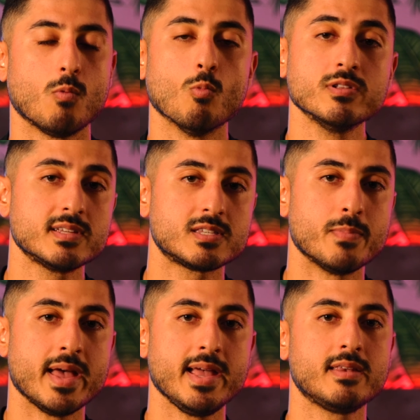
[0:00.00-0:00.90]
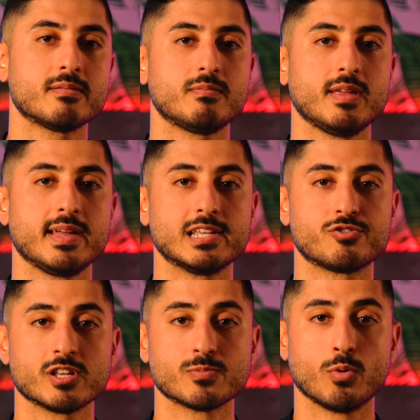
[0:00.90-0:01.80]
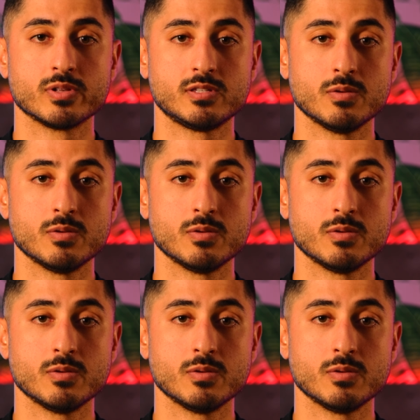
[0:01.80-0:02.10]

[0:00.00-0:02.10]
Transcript: And once it's made, it gets transported